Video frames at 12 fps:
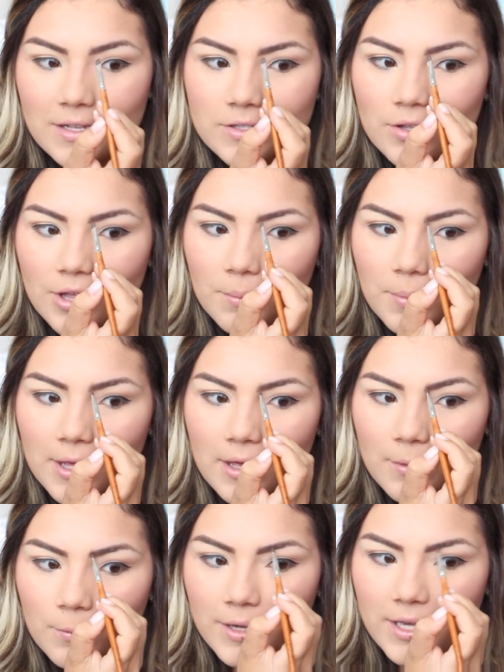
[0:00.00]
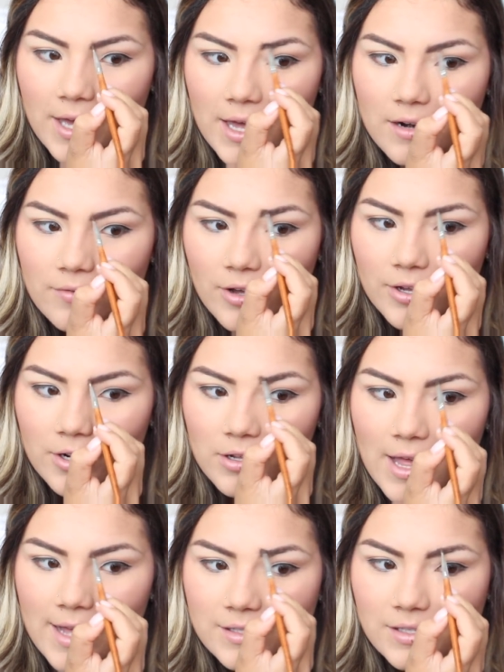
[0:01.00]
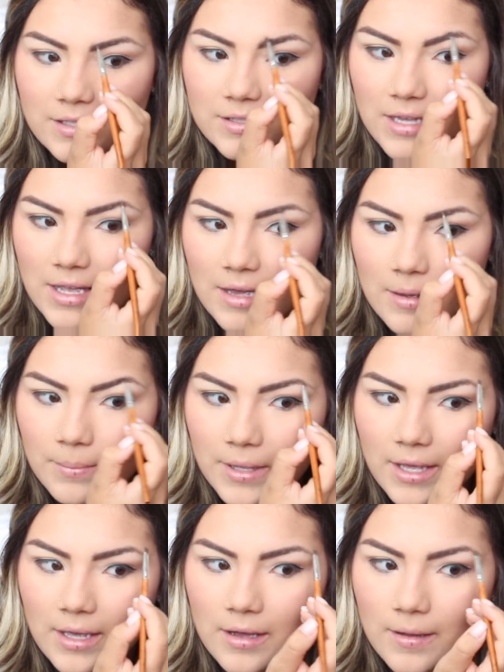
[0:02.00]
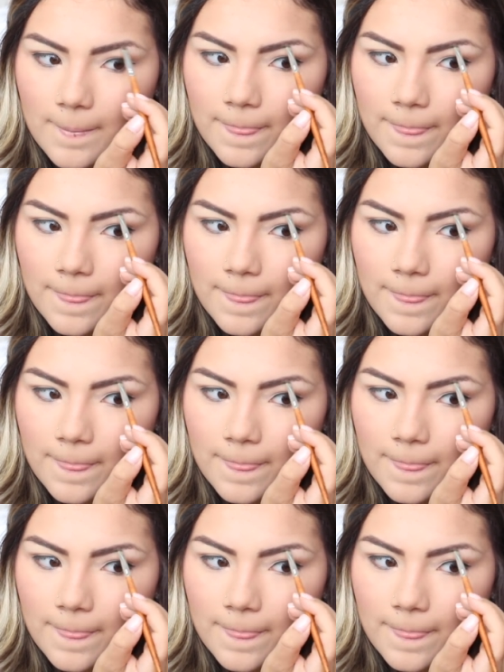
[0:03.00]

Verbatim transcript: so like be a week ahead of all your classes be